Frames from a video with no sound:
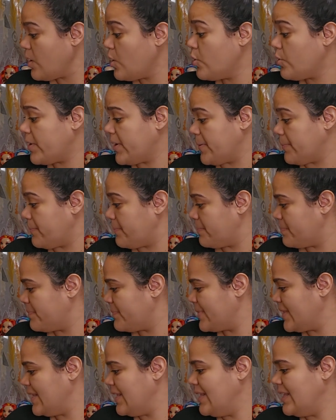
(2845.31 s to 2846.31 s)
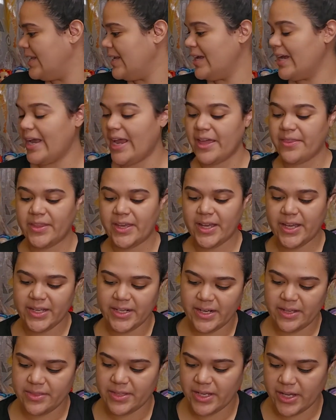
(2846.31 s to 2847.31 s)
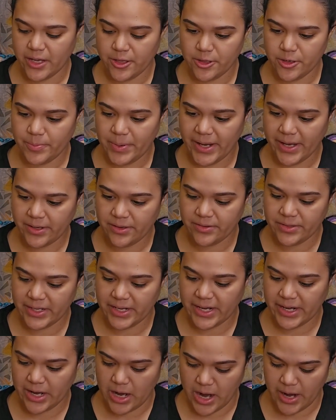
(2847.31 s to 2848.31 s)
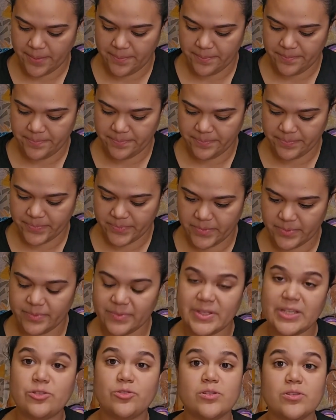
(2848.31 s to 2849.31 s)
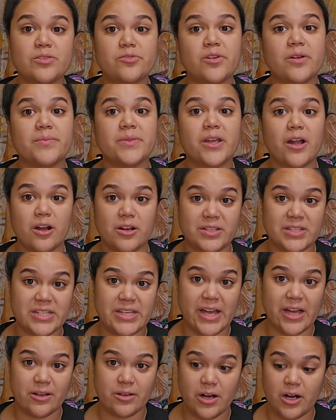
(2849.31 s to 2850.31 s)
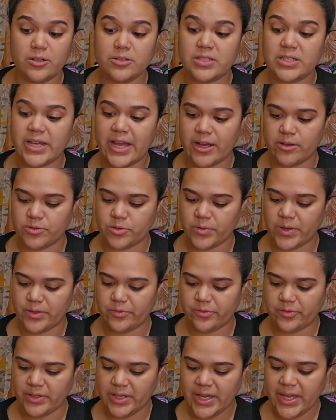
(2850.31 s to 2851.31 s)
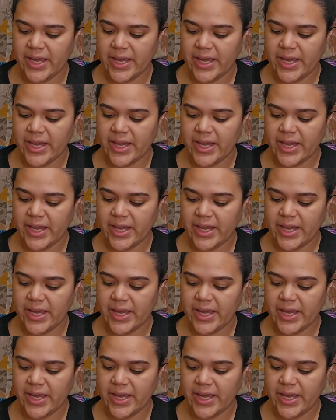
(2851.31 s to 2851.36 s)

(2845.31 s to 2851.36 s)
Okay. And then the other pattern that I got, this one's from the Artsy Housewife.